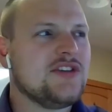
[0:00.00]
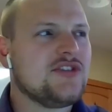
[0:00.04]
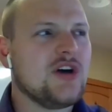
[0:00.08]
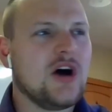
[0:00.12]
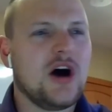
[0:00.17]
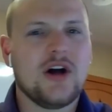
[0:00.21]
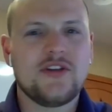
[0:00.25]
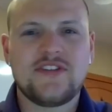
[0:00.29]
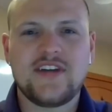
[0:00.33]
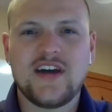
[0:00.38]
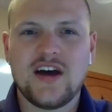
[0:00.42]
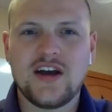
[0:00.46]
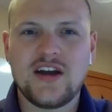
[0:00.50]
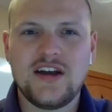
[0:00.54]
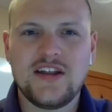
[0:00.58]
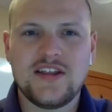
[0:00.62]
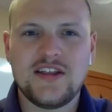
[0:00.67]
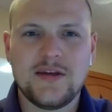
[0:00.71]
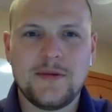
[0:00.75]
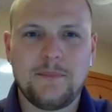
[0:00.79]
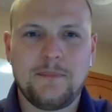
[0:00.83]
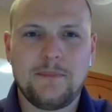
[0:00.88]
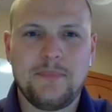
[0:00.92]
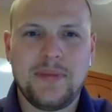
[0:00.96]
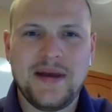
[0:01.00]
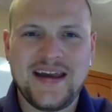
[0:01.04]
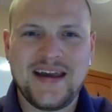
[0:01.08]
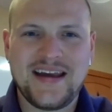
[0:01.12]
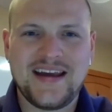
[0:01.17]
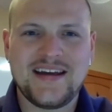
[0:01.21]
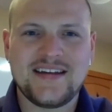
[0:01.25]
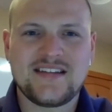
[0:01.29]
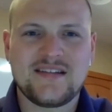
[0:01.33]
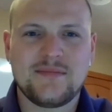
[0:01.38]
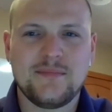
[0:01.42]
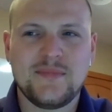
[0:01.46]
so i'll tell you the
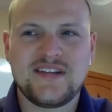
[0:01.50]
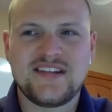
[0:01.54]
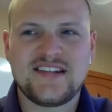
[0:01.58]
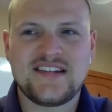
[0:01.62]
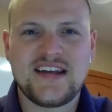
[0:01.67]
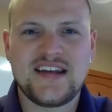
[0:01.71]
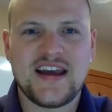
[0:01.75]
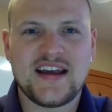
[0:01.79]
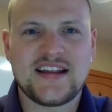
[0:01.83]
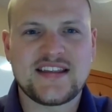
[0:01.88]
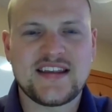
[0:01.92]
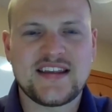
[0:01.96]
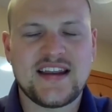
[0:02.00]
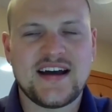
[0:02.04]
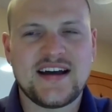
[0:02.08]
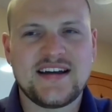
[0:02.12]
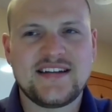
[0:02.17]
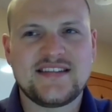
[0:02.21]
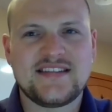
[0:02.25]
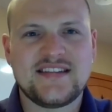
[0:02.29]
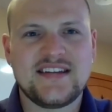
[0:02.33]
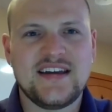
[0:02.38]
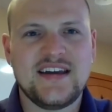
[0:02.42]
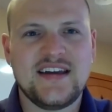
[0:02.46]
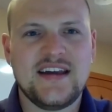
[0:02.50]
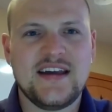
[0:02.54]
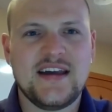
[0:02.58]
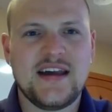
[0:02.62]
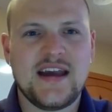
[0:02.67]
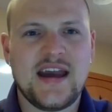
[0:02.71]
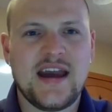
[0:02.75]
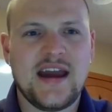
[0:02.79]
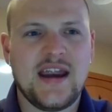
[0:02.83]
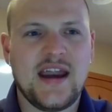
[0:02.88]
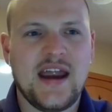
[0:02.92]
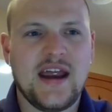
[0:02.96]
biggest mistake that i see
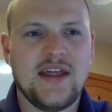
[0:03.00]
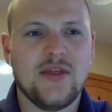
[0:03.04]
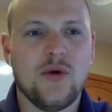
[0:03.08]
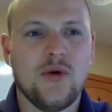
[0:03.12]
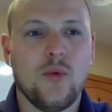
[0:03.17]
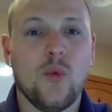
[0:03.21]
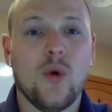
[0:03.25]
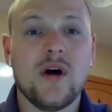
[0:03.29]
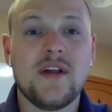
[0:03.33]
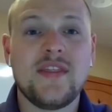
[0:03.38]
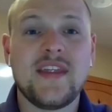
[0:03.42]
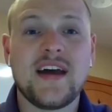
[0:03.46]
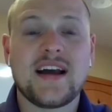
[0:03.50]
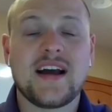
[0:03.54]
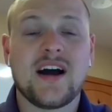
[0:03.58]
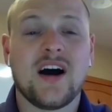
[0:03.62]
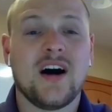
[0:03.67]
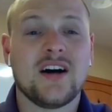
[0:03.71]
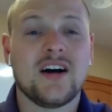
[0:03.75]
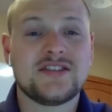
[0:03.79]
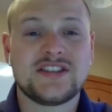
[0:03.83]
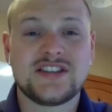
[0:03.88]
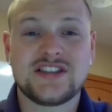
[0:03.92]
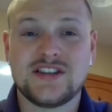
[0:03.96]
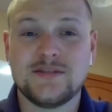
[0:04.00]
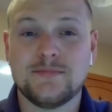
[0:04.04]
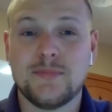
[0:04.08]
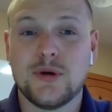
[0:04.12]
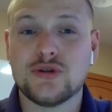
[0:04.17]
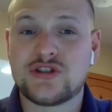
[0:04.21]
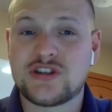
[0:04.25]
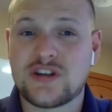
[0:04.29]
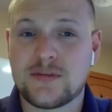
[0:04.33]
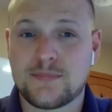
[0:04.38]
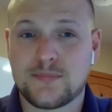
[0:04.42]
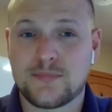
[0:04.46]
and, and the one that causes the
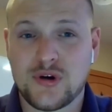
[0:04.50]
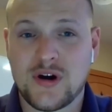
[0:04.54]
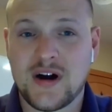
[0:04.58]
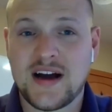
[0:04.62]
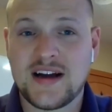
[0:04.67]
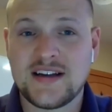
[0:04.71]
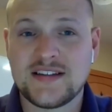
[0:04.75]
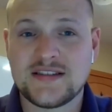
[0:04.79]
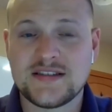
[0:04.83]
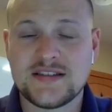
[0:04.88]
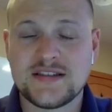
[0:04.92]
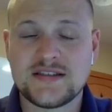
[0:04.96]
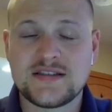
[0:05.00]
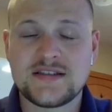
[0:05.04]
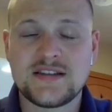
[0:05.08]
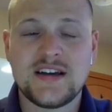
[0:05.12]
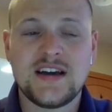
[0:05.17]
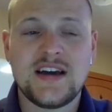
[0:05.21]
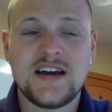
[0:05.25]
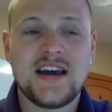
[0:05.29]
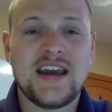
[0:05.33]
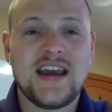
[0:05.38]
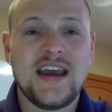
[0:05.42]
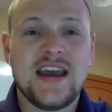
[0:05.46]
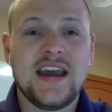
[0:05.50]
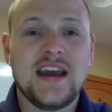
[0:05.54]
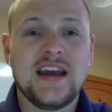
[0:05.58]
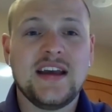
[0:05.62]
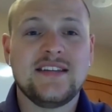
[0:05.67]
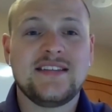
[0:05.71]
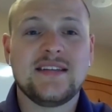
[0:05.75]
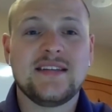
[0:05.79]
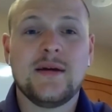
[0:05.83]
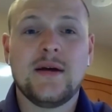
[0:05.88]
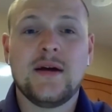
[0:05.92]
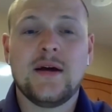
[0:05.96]
most surprises
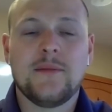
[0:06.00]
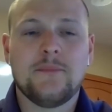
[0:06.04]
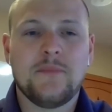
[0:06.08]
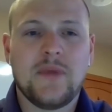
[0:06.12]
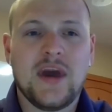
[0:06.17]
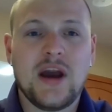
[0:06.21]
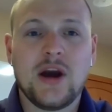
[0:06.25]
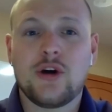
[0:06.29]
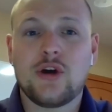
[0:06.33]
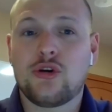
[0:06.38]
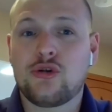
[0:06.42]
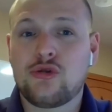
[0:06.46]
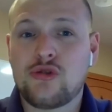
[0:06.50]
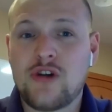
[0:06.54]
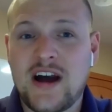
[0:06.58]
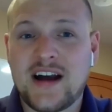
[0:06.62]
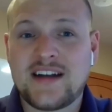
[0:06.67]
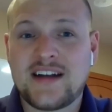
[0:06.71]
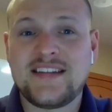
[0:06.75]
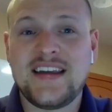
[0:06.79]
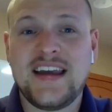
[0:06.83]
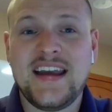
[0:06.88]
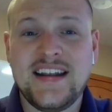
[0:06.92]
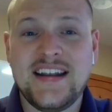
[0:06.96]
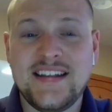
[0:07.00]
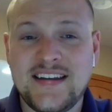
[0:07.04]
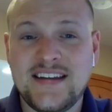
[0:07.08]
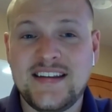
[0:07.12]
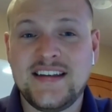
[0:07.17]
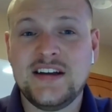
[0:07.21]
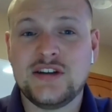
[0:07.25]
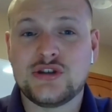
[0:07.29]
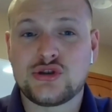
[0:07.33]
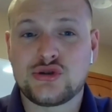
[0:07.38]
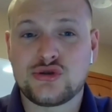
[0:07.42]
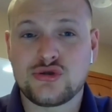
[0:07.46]
is incorrect
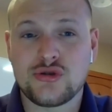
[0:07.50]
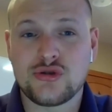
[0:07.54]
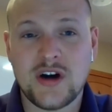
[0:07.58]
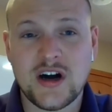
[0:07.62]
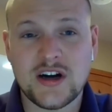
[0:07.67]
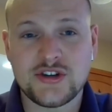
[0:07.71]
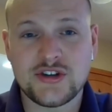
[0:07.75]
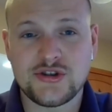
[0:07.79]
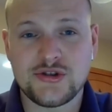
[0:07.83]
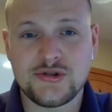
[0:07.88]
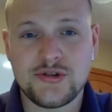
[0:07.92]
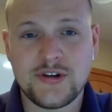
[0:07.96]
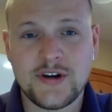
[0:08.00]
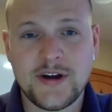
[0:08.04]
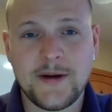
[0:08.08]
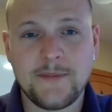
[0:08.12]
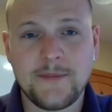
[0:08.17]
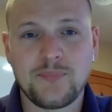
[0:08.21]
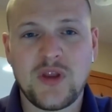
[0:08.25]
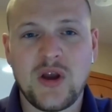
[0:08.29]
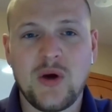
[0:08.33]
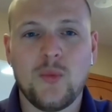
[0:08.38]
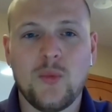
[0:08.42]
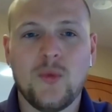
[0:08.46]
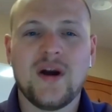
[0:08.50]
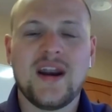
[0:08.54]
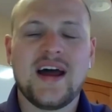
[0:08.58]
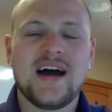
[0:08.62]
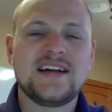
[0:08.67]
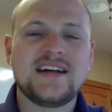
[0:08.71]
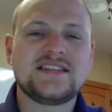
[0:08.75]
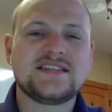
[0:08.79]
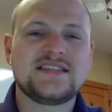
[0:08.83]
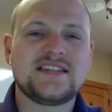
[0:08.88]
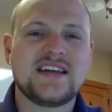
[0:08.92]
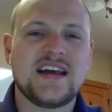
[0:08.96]
entity structuring and when i
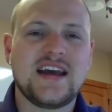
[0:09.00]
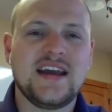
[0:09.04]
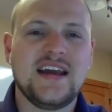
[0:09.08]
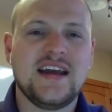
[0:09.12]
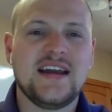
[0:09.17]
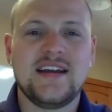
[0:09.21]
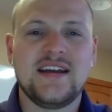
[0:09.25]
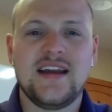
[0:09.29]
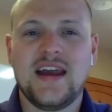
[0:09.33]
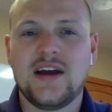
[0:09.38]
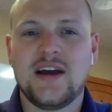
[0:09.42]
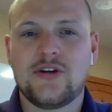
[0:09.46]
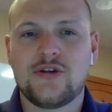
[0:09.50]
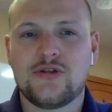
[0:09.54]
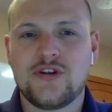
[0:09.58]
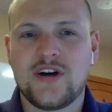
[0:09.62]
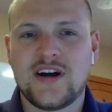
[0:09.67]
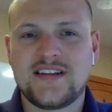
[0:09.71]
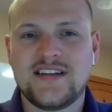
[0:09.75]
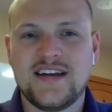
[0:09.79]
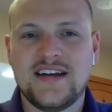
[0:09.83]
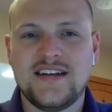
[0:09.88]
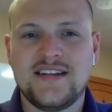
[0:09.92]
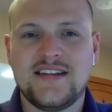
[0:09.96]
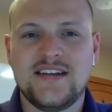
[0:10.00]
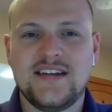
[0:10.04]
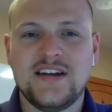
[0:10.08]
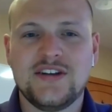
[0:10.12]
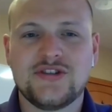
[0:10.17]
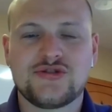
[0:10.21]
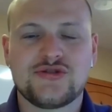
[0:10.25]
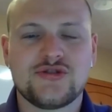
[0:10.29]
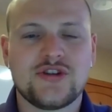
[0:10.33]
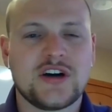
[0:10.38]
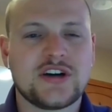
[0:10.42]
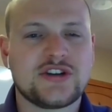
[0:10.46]
say an incorrect entity
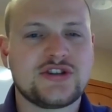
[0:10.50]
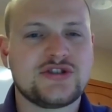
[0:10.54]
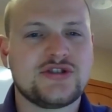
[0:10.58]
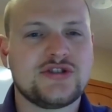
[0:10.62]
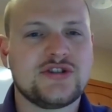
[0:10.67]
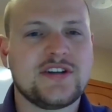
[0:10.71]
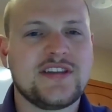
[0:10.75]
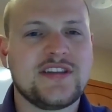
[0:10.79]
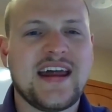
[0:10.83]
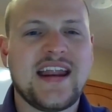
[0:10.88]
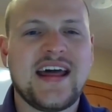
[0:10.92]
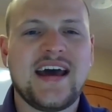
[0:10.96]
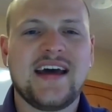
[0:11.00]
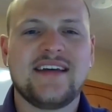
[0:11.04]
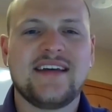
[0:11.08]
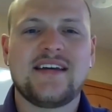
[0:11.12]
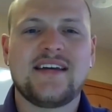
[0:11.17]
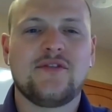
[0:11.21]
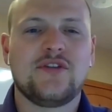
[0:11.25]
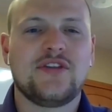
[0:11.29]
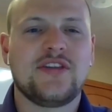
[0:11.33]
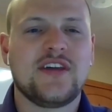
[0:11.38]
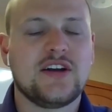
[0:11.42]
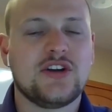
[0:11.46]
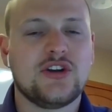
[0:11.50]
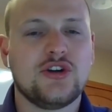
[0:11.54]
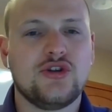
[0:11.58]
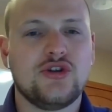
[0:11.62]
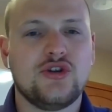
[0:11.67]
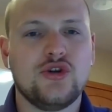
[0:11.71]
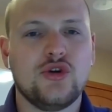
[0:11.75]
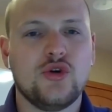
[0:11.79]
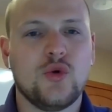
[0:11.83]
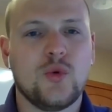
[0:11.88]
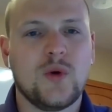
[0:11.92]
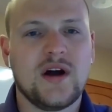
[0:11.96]
structuring that has everything to
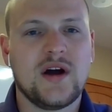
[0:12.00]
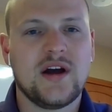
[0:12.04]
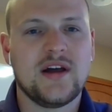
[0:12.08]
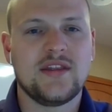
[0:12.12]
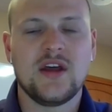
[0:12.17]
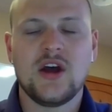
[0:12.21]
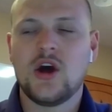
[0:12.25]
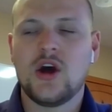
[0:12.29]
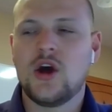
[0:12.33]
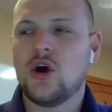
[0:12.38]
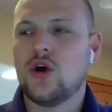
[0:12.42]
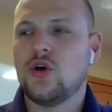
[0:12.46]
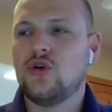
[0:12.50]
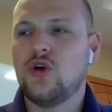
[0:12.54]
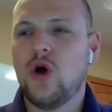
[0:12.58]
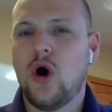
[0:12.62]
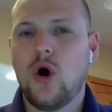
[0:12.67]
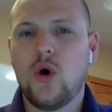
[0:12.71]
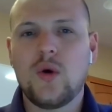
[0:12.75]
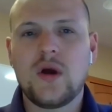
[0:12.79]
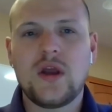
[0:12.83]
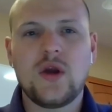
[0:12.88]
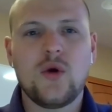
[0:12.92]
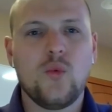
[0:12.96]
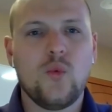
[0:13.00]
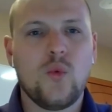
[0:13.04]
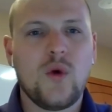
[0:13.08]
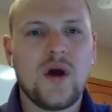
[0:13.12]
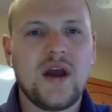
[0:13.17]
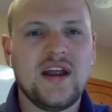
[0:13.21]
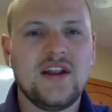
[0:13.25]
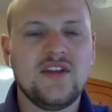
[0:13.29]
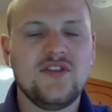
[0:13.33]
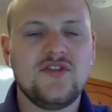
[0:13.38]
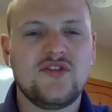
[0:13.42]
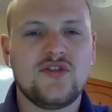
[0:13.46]
do with knowing
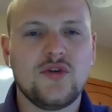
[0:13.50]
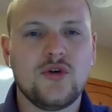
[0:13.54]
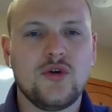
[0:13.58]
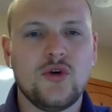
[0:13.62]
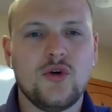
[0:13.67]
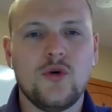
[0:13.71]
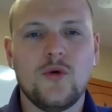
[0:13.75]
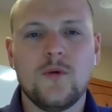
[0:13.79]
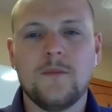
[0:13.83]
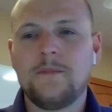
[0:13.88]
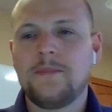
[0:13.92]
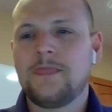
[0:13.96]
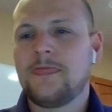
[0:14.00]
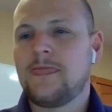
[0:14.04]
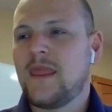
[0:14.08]
when to